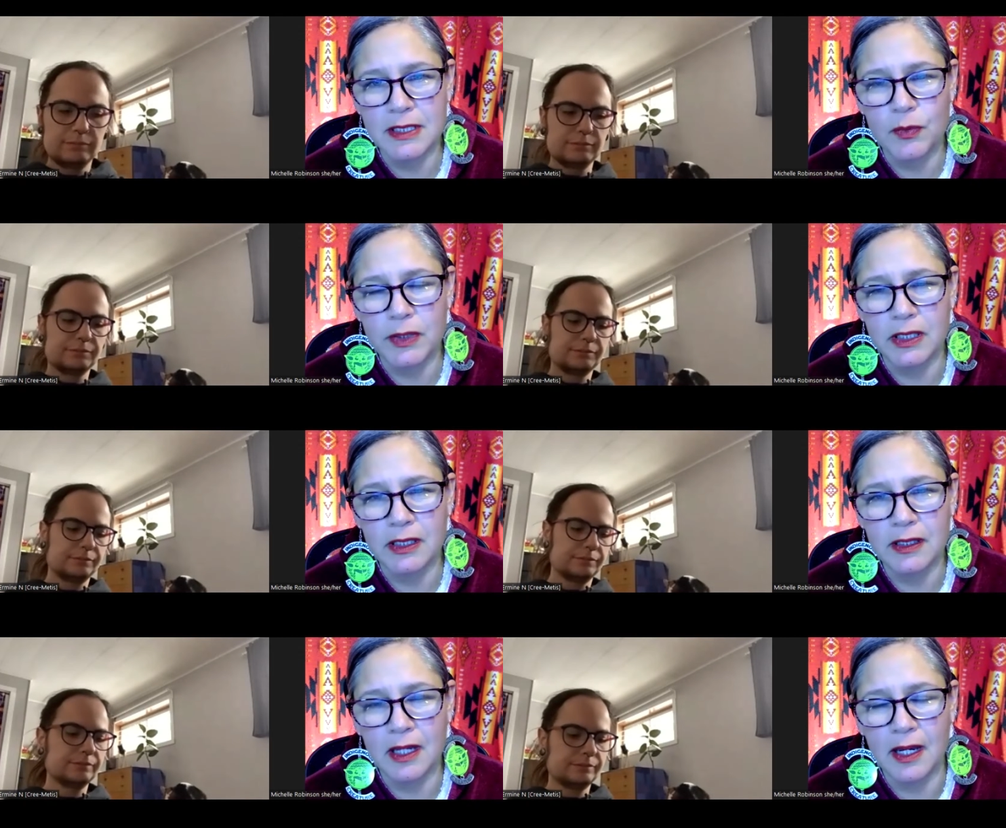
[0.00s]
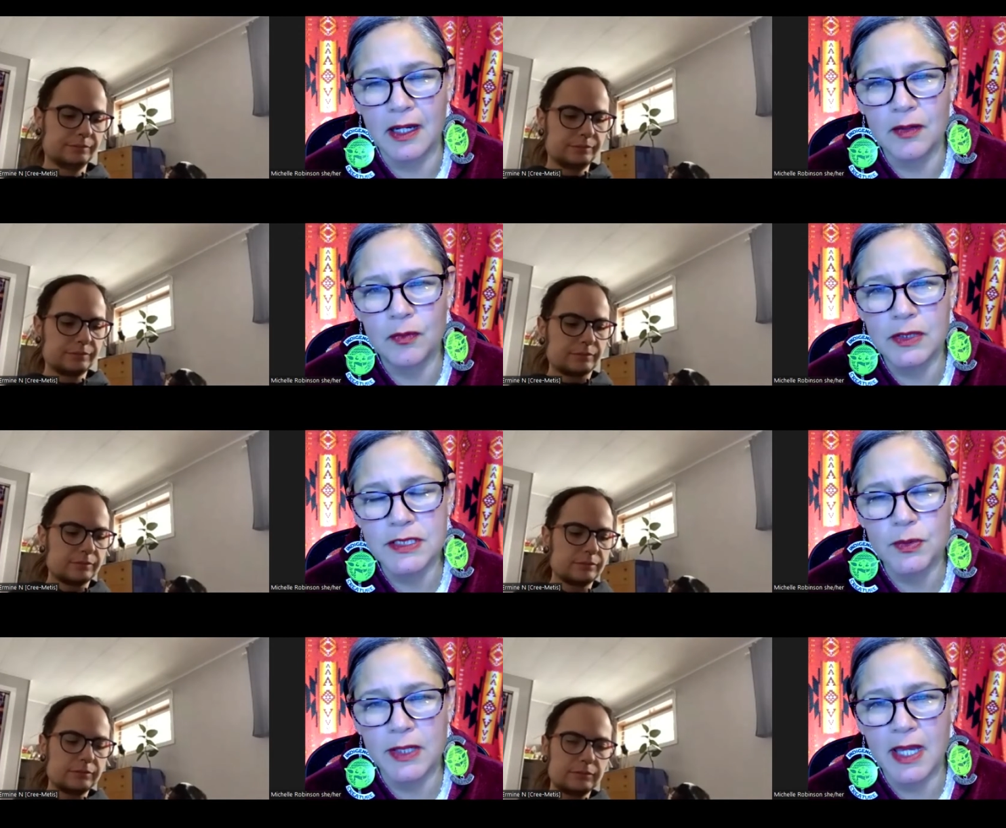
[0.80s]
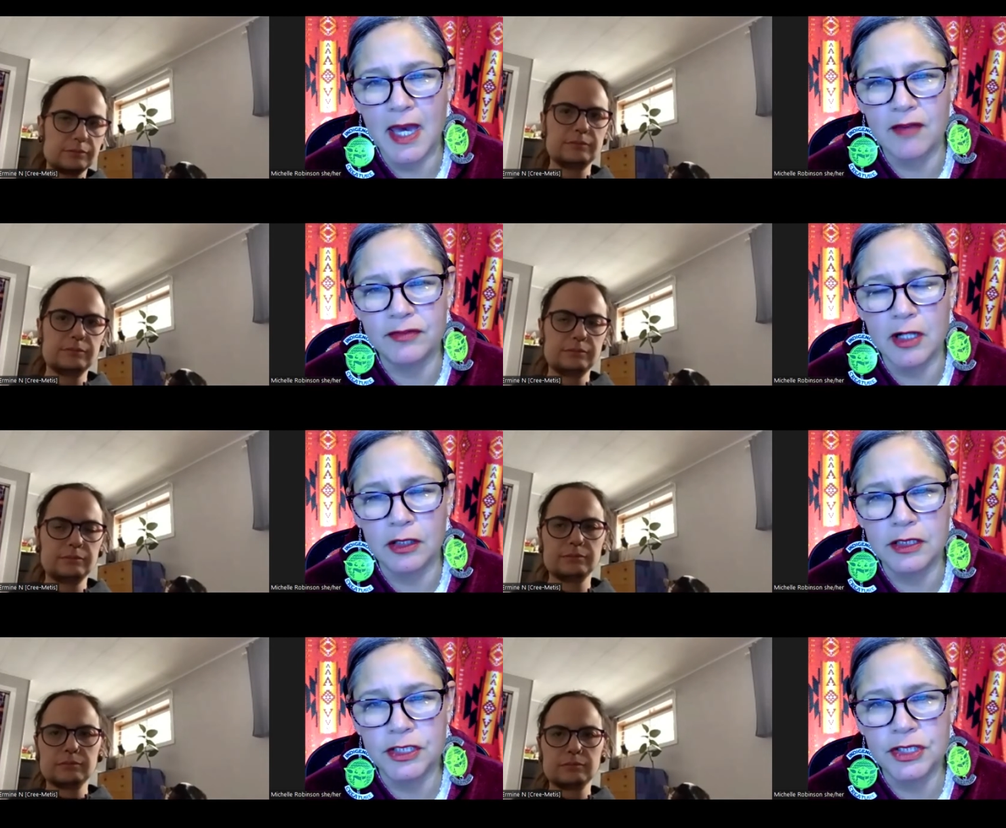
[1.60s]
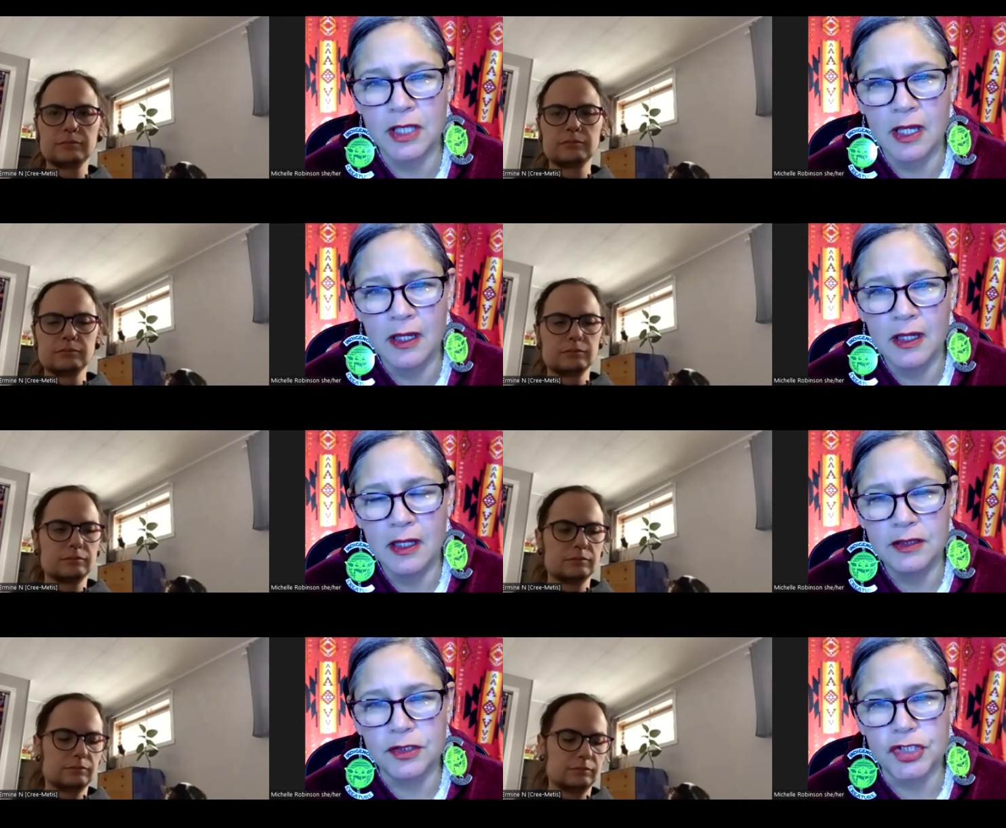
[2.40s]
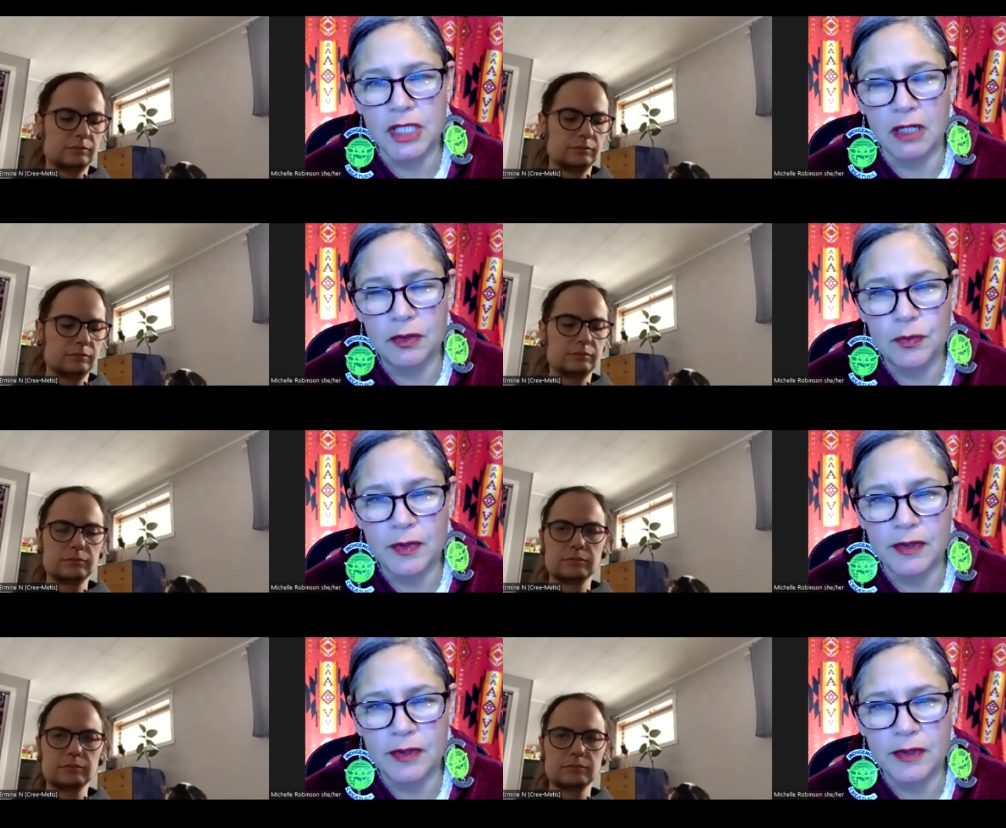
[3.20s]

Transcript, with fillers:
Speaker 1: Like we, uh, once we have knowledge, to share it